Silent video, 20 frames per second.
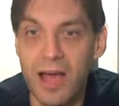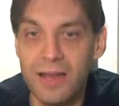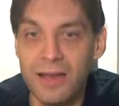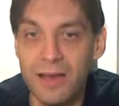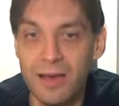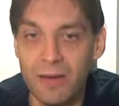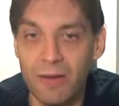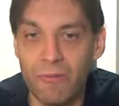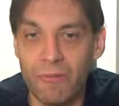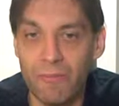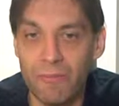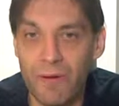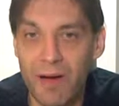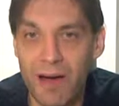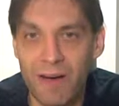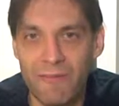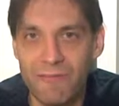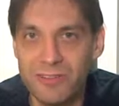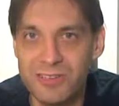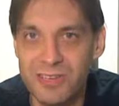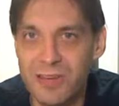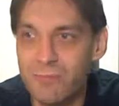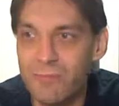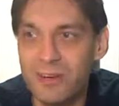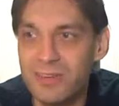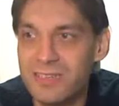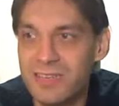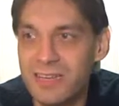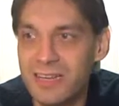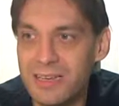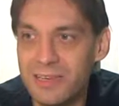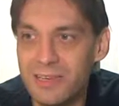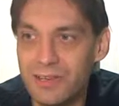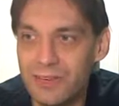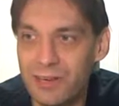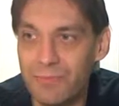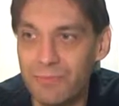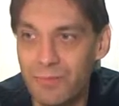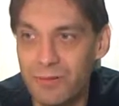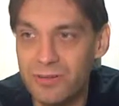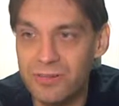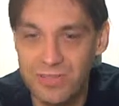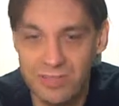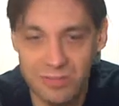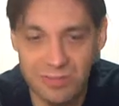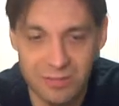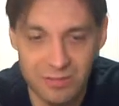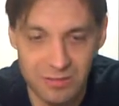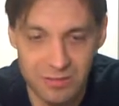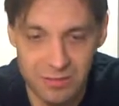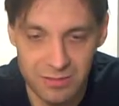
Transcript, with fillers: I know, but for some reason he took it personal.